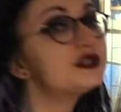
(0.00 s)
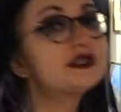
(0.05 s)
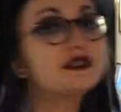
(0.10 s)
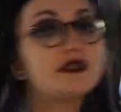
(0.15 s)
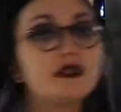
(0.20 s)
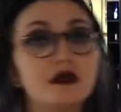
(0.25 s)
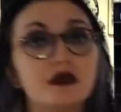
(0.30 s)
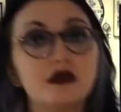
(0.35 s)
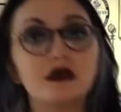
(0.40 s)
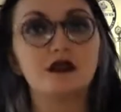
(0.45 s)

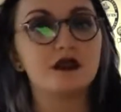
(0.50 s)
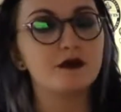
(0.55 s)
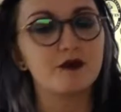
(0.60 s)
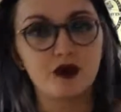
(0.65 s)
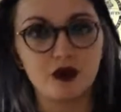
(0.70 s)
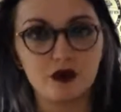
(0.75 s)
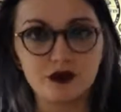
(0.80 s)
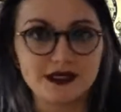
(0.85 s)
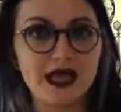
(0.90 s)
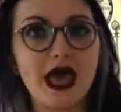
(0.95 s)
just the
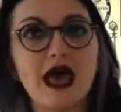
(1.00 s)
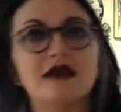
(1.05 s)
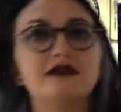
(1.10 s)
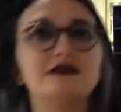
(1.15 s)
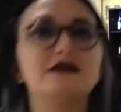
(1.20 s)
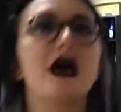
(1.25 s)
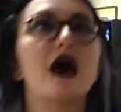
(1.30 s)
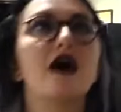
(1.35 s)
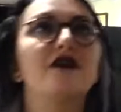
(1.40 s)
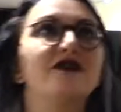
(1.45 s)

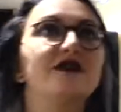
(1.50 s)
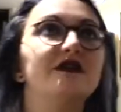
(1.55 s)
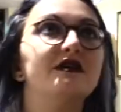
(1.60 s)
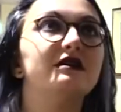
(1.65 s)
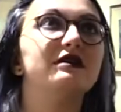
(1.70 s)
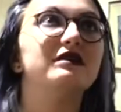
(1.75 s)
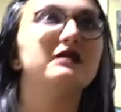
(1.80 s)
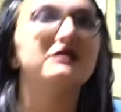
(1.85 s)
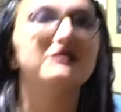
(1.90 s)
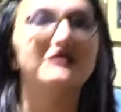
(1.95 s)
process and
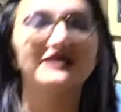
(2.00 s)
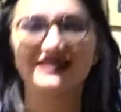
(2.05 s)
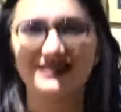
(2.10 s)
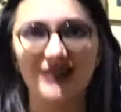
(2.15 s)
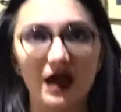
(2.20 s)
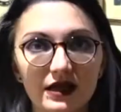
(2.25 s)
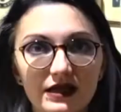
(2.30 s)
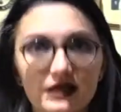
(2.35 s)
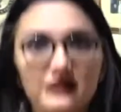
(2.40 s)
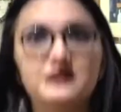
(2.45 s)
the
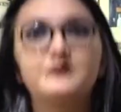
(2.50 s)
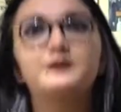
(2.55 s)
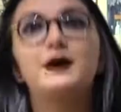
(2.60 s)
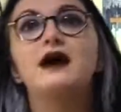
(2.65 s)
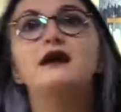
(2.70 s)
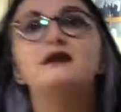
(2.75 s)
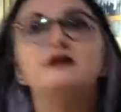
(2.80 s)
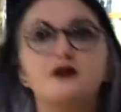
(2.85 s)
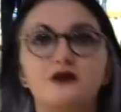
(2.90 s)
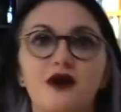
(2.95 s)
science
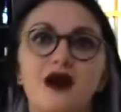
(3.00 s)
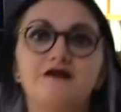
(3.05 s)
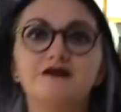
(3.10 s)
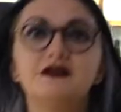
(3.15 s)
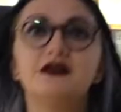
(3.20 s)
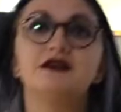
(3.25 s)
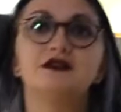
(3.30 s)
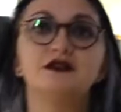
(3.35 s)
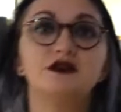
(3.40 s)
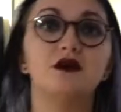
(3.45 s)
behind
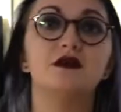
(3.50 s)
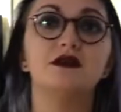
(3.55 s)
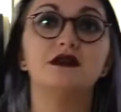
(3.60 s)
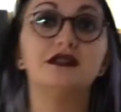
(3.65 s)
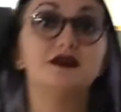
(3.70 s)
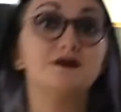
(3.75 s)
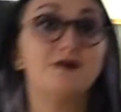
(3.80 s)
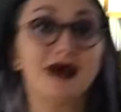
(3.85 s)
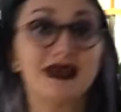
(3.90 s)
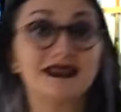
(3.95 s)
crafting
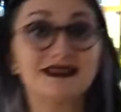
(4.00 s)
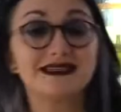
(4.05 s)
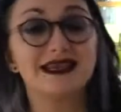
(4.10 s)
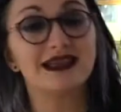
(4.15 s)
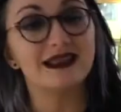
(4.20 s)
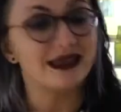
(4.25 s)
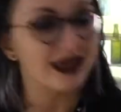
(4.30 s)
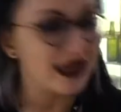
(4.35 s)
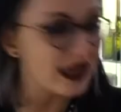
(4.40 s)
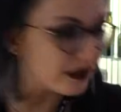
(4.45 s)
Scotland's
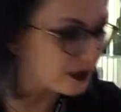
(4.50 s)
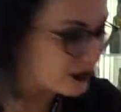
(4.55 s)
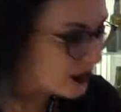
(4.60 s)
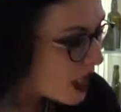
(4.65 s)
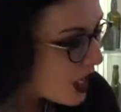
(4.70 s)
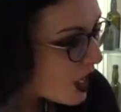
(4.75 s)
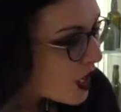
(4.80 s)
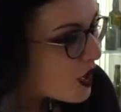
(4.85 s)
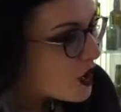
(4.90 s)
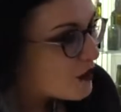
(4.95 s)
best-selling ale,
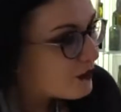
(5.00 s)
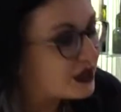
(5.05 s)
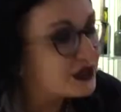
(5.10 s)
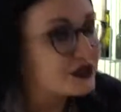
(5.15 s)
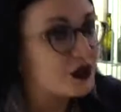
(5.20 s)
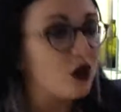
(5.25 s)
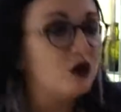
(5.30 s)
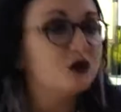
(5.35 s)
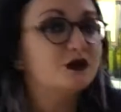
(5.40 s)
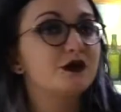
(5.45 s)
but
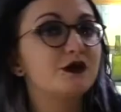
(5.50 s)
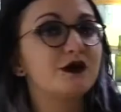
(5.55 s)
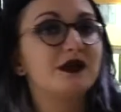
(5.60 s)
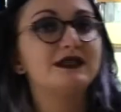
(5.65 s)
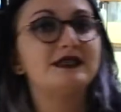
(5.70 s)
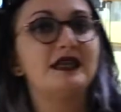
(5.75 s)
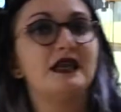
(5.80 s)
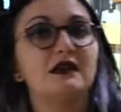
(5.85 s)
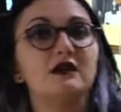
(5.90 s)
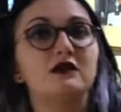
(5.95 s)
it's also
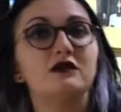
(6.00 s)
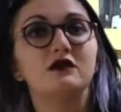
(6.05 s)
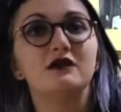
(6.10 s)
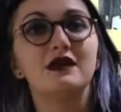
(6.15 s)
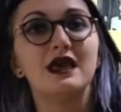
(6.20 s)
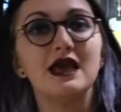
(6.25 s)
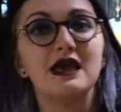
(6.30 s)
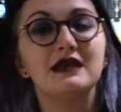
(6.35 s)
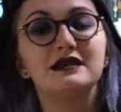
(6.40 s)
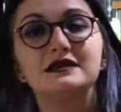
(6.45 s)
going to take you through
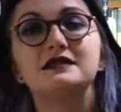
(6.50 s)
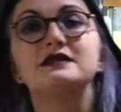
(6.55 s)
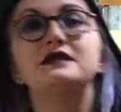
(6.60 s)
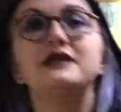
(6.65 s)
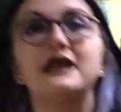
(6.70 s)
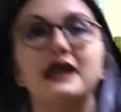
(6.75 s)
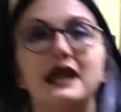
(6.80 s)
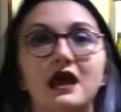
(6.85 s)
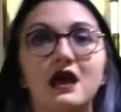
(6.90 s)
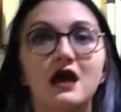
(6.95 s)
the
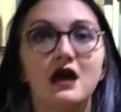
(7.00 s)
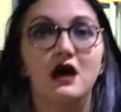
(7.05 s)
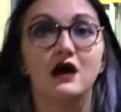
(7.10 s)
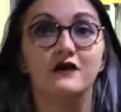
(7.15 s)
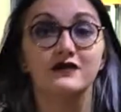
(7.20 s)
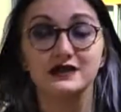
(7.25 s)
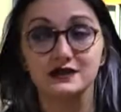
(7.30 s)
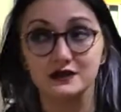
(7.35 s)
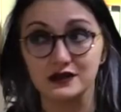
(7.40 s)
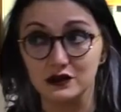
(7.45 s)
history
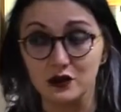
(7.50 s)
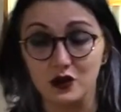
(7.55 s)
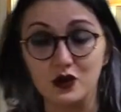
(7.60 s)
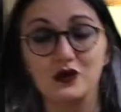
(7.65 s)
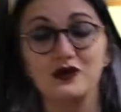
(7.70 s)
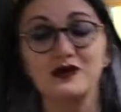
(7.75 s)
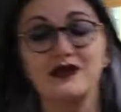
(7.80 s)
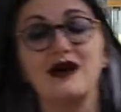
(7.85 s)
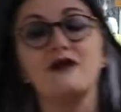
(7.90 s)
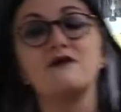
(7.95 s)
of this
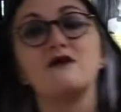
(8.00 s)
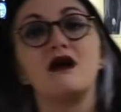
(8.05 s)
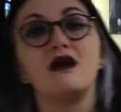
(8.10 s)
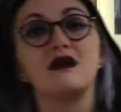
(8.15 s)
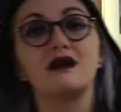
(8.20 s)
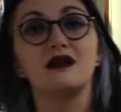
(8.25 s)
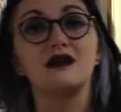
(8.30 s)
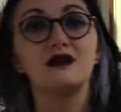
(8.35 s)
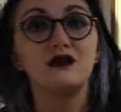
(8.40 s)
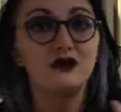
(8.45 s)
local
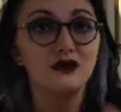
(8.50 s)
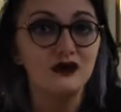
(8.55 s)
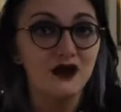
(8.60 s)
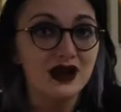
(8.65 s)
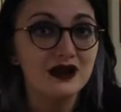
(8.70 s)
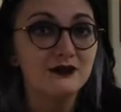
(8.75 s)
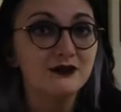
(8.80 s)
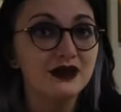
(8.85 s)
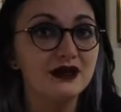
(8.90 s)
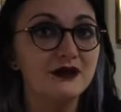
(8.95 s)
landmark, an
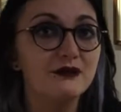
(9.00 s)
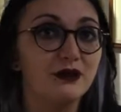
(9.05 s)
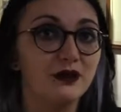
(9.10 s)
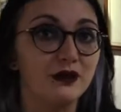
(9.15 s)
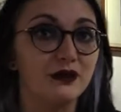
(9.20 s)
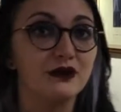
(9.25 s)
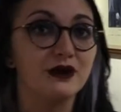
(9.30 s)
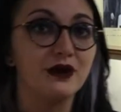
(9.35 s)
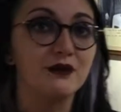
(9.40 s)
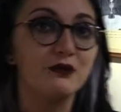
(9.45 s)
incredibly
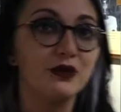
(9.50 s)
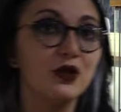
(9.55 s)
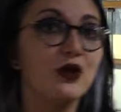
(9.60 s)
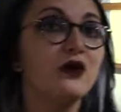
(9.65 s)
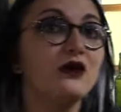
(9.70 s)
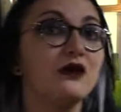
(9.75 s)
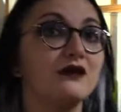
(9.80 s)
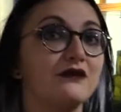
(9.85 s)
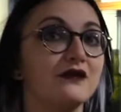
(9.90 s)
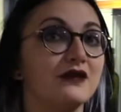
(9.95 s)
important
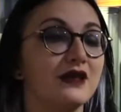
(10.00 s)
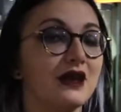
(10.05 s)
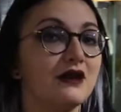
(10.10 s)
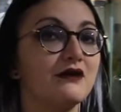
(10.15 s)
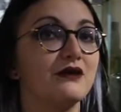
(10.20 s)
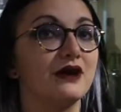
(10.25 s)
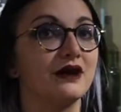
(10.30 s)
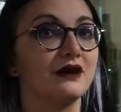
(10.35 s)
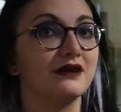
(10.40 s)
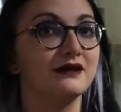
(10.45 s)
employer for the
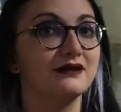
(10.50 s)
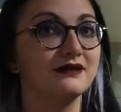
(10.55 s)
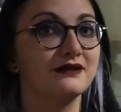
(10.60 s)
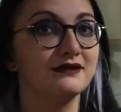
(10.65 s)
area.